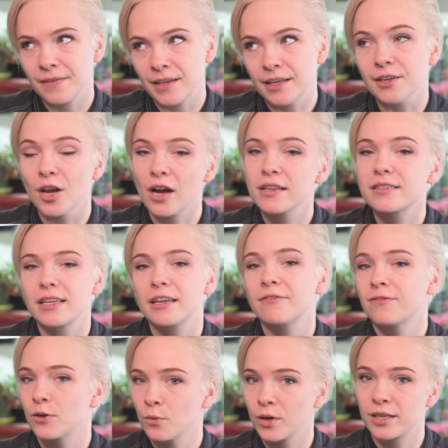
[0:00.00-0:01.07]
the not safe
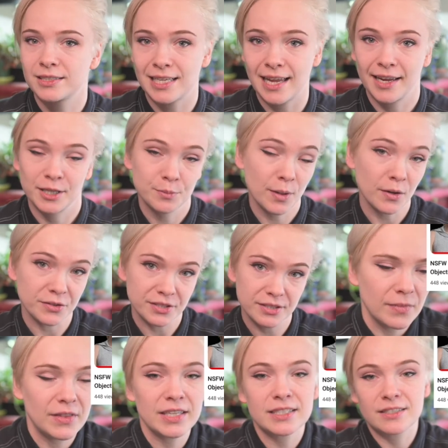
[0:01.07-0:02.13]
for work tagged posts.
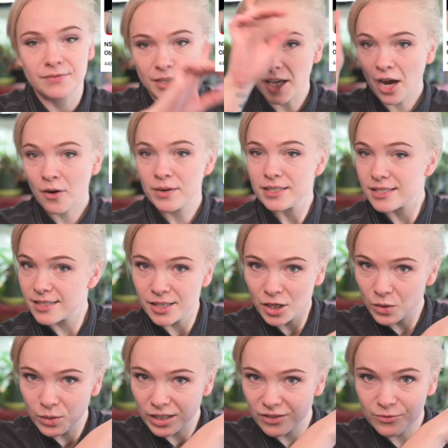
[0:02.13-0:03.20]
This video is
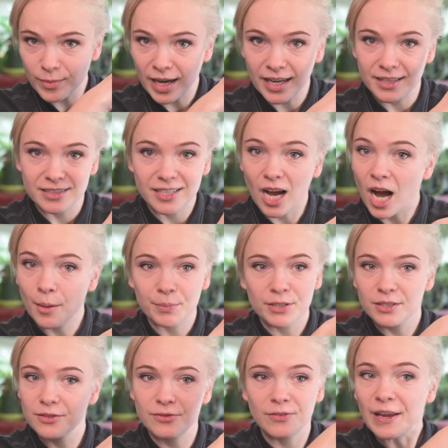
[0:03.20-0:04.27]
still one of my top
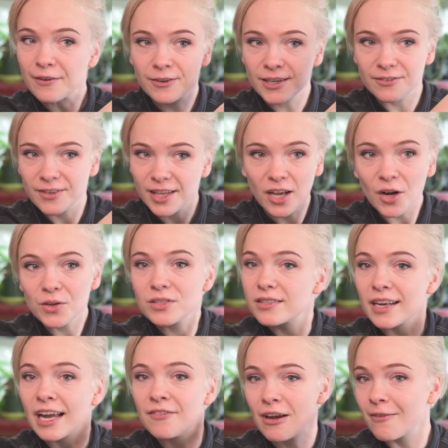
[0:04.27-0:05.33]
favorite videos
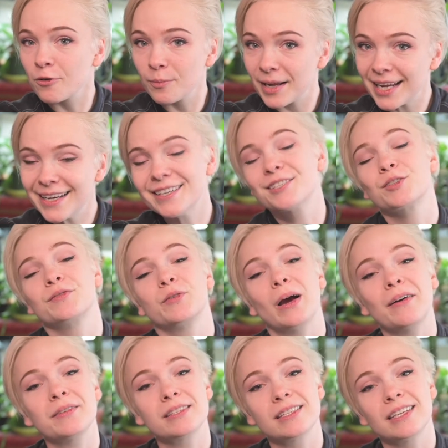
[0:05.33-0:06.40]
that I've ever made, so if you
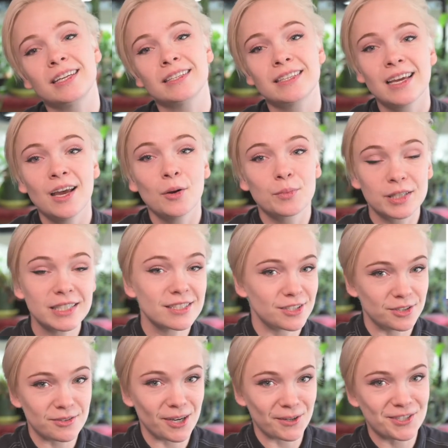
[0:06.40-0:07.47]
haven't seen it, please
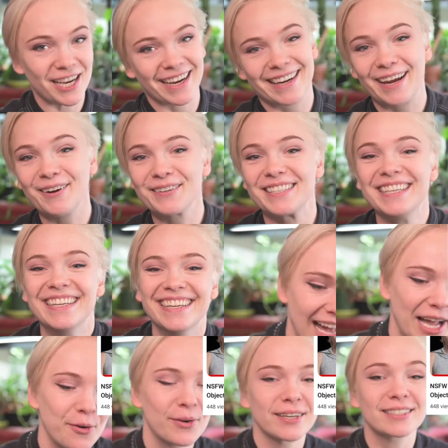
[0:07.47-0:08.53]
do go check it out.
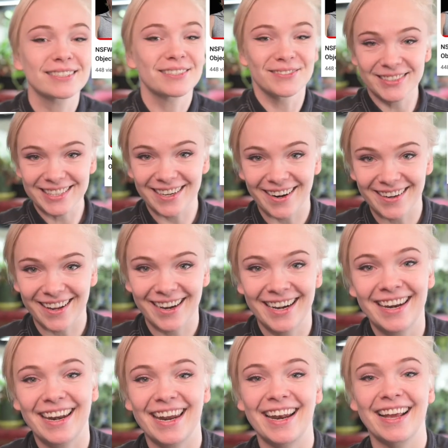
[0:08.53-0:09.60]
I worked really hard on
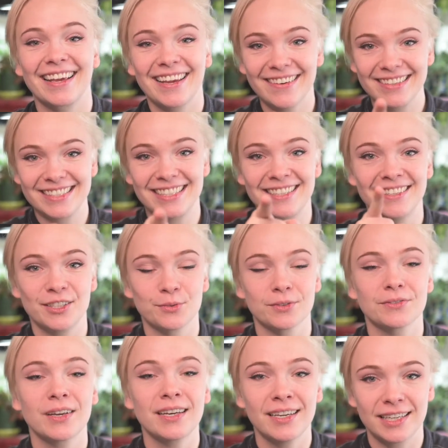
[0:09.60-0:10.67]
it, and I guarantee you will
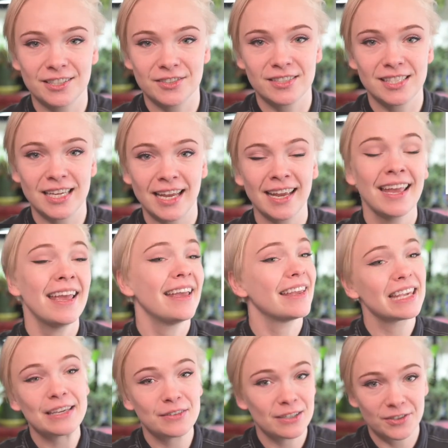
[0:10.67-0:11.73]
find it interesting,
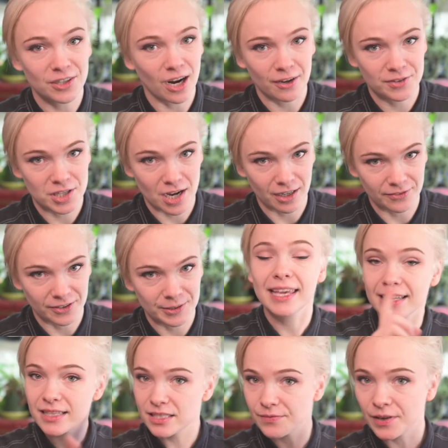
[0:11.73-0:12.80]
even if you're not a photographer.
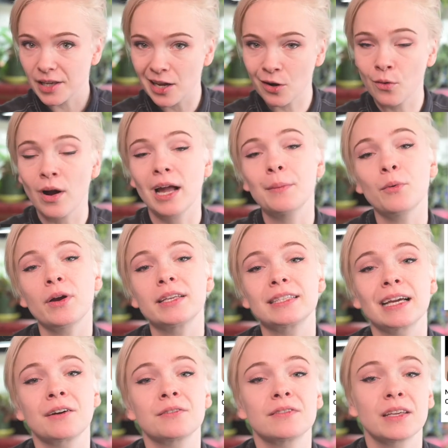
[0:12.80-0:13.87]
In this video, I point
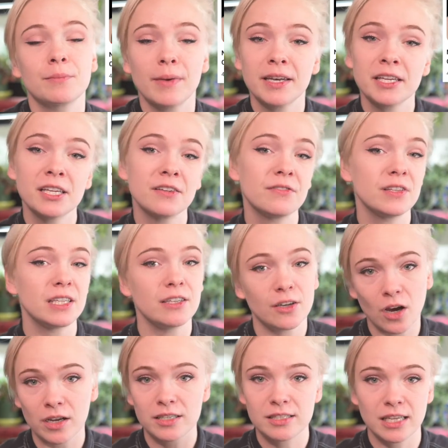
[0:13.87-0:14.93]
out that many of the
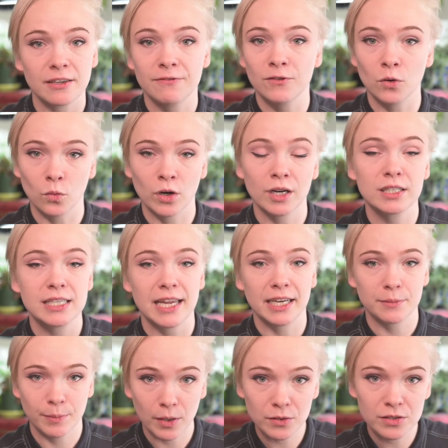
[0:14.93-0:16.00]
not safe for work
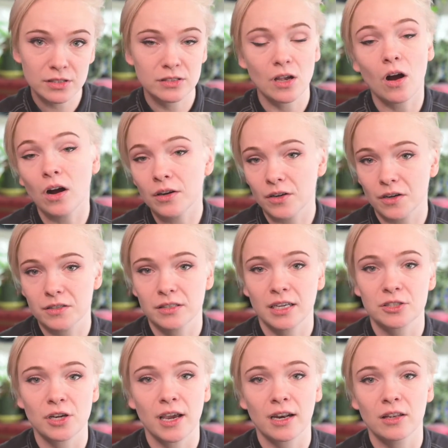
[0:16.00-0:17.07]
tagged posts on
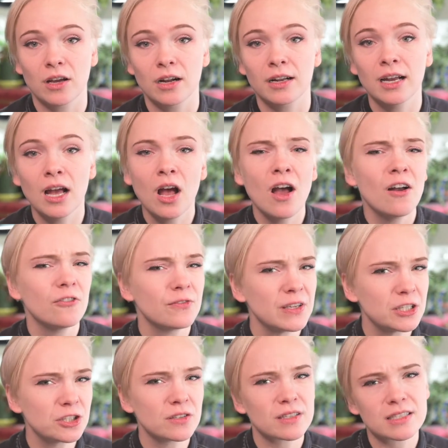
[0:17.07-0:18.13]
r/analog
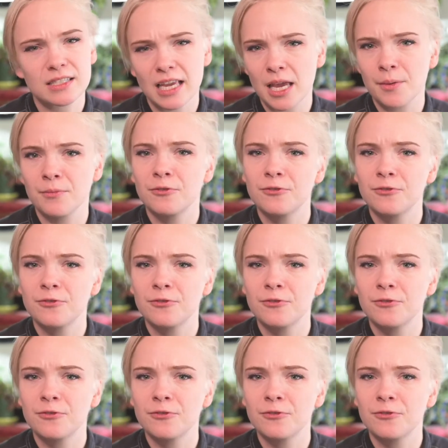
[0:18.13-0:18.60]
feature the same